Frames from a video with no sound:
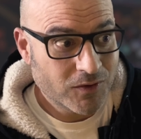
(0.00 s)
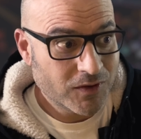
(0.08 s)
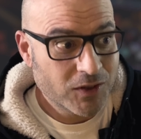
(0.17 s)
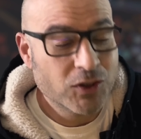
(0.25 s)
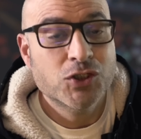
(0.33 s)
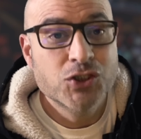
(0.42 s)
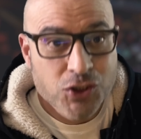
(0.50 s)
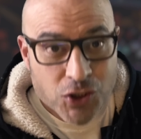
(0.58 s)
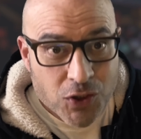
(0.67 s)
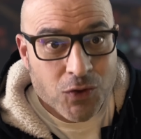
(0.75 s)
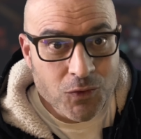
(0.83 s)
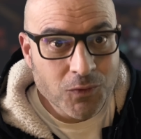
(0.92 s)

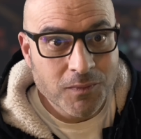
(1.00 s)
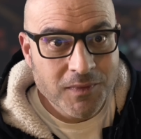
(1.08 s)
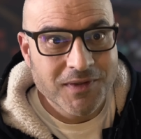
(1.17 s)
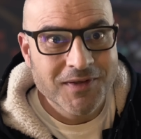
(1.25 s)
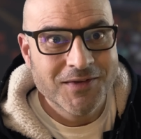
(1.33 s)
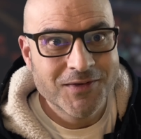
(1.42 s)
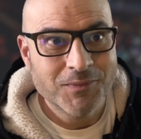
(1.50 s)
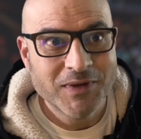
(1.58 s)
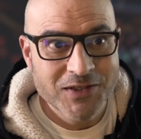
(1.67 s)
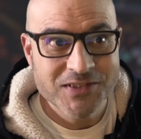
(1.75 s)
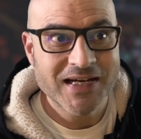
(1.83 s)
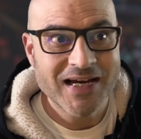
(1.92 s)
assume that
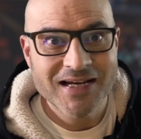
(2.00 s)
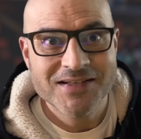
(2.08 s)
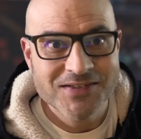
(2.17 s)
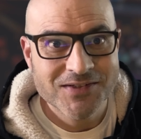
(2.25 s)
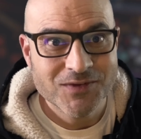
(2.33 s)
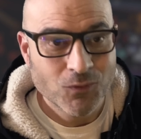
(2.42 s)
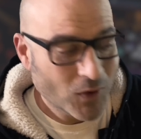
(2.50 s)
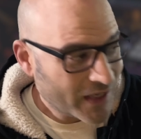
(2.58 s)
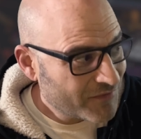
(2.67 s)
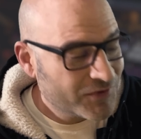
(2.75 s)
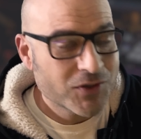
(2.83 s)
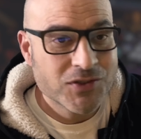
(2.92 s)
because it hasn't,
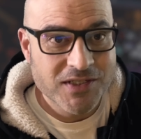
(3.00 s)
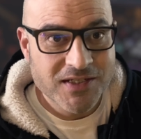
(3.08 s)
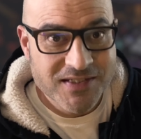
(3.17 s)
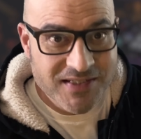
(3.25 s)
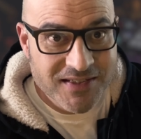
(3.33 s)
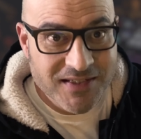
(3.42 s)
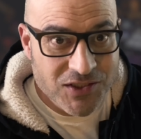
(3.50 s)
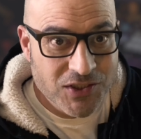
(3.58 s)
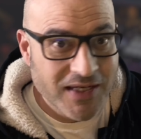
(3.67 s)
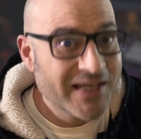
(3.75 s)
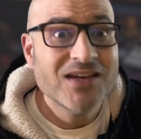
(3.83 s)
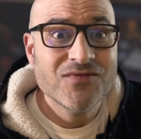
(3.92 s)
whatever you did didn't achieve,
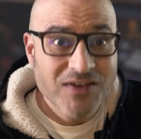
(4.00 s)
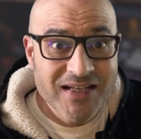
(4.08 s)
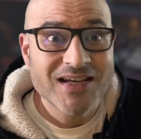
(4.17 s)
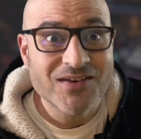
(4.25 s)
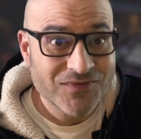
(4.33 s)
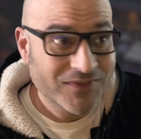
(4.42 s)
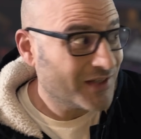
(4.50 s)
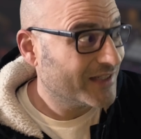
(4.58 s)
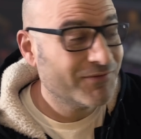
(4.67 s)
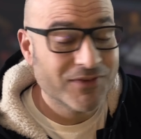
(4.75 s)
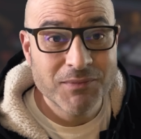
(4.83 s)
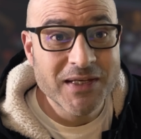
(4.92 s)
even if, like
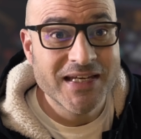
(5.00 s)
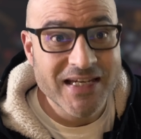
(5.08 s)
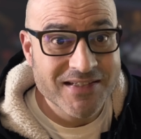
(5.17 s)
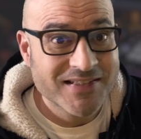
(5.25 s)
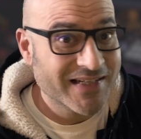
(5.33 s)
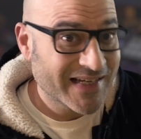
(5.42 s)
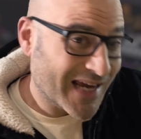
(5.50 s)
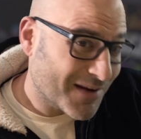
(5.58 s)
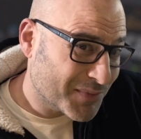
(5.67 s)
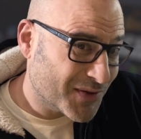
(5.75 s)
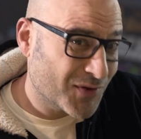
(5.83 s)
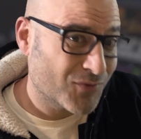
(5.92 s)
for me yesterday, it
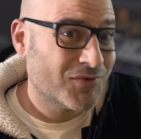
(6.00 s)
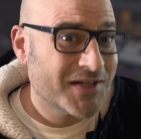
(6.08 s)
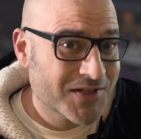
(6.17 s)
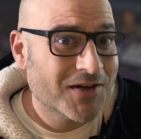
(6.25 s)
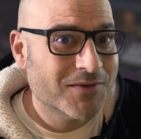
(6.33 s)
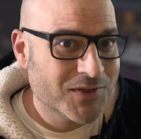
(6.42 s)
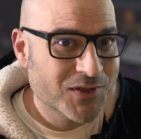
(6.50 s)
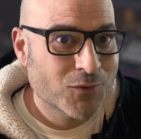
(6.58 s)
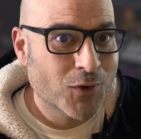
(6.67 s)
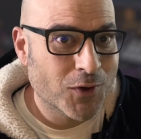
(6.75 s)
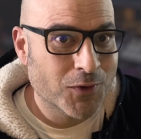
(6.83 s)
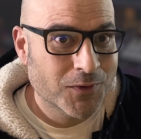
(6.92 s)
happened 3 times in a
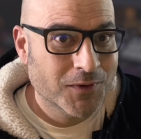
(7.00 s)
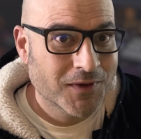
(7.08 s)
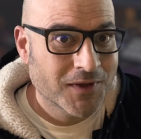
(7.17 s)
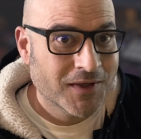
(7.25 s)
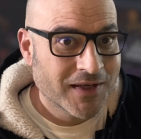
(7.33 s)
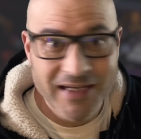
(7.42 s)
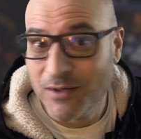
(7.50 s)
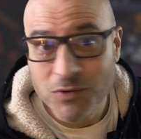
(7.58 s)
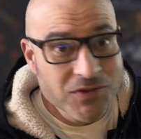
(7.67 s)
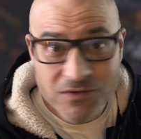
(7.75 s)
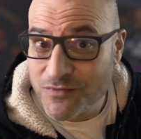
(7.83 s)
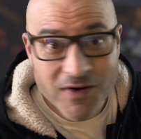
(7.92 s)
row. And it
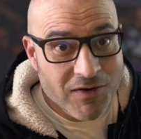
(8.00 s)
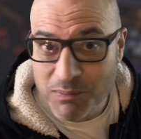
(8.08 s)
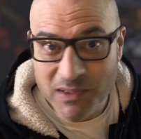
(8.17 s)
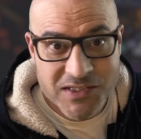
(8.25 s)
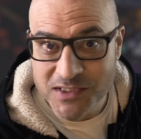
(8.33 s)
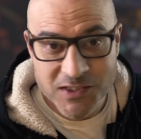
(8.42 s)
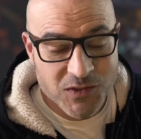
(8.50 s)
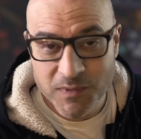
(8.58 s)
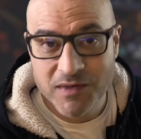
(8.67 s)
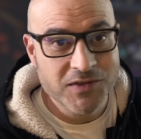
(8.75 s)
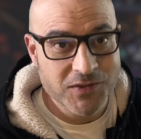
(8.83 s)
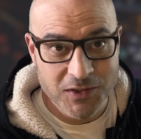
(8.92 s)
wasn't a very pleasant
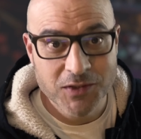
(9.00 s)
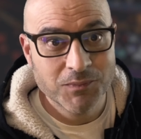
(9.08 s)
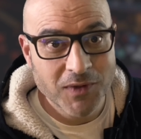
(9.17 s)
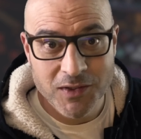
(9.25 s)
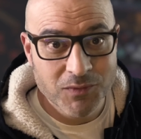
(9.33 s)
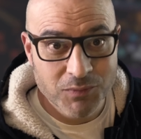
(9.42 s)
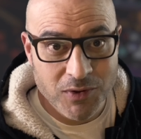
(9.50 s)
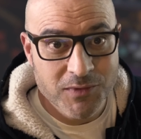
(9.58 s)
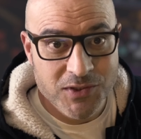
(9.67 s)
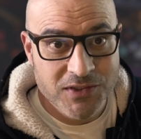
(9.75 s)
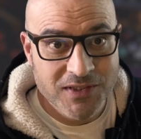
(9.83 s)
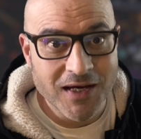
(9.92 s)
experience, I can promise
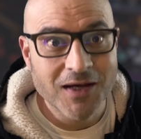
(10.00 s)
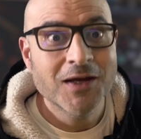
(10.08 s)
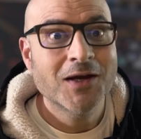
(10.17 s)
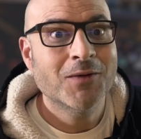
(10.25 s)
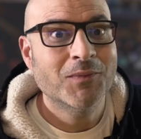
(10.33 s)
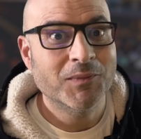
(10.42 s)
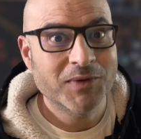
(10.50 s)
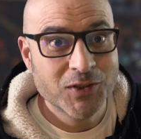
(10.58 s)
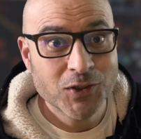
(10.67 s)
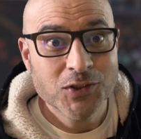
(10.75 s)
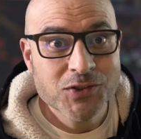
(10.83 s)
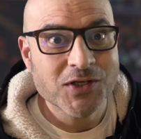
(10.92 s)
you that. But
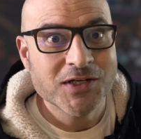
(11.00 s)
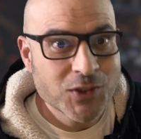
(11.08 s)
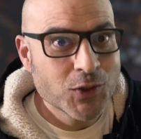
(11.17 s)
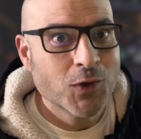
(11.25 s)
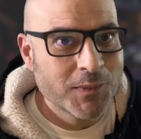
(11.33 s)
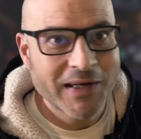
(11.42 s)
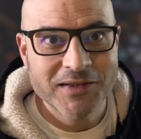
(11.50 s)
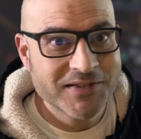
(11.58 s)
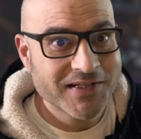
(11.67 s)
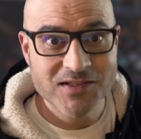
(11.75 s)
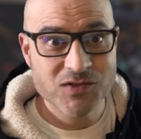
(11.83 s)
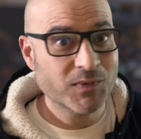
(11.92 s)
because I knew about the
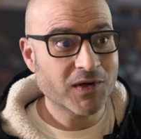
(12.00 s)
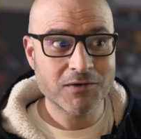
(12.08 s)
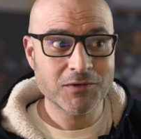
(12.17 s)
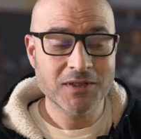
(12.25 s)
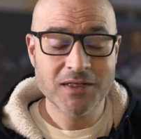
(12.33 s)
death spiral,